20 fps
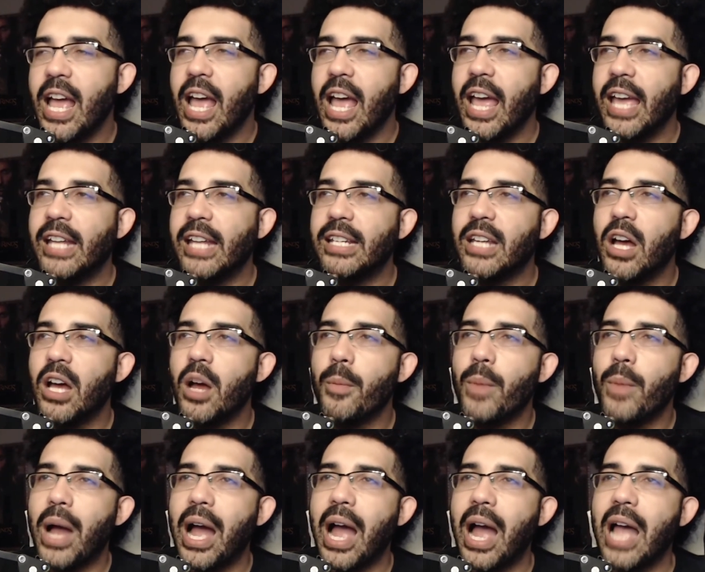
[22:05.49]
And
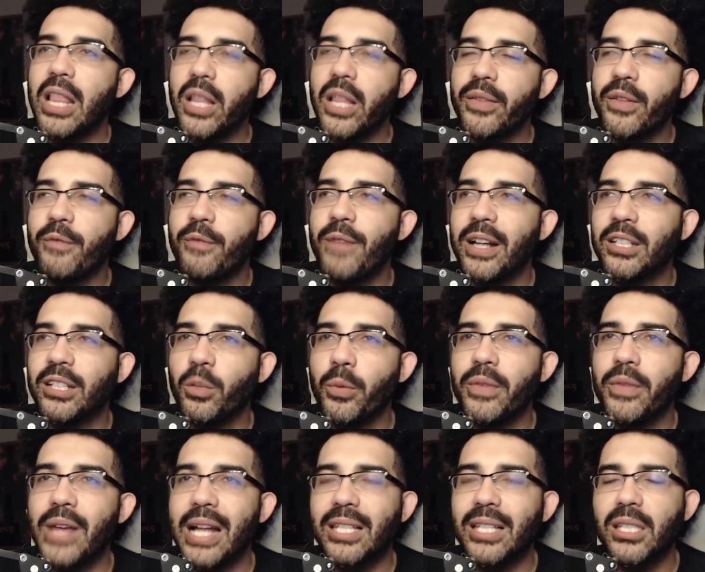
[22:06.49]
I love the fact that we've
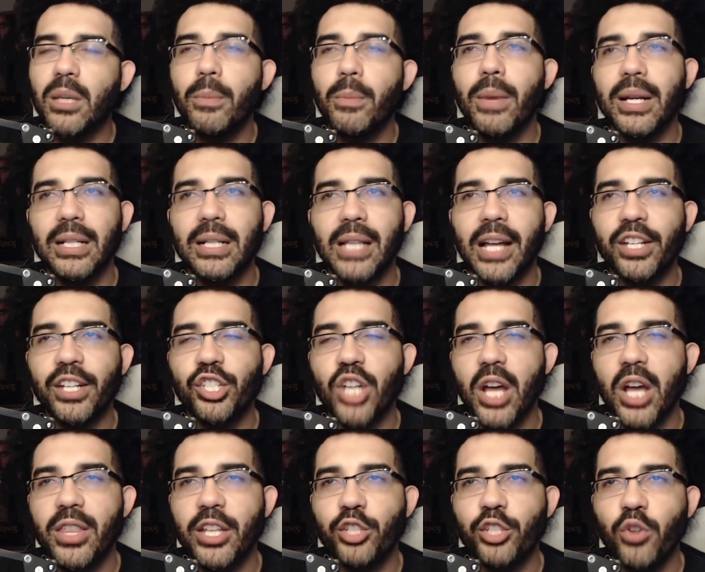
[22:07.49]
got somebody like
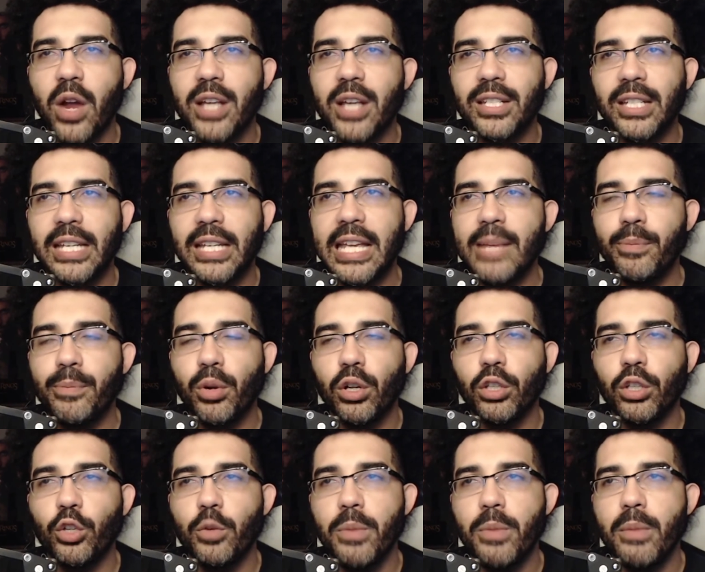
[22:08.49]
John that tries to keep her a
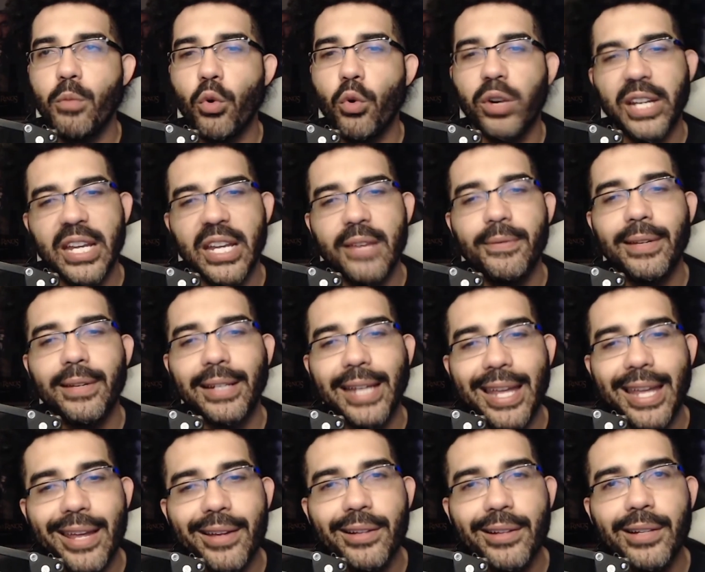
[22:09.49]
little bit more even
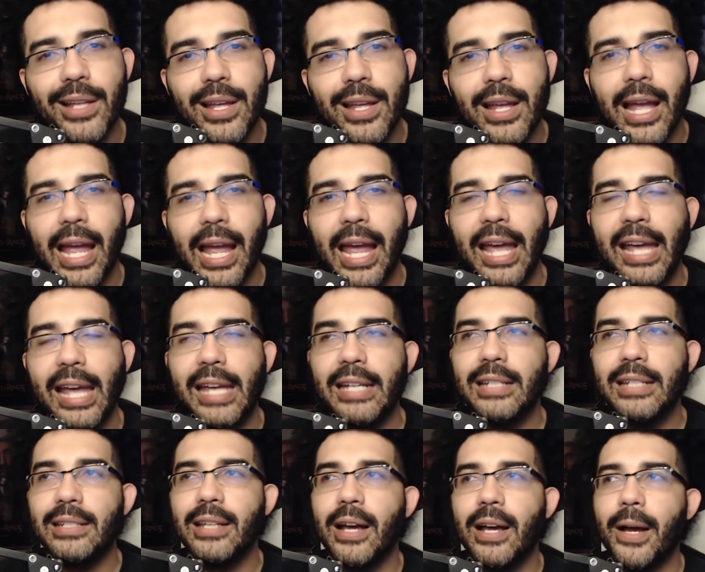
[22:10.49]
keel and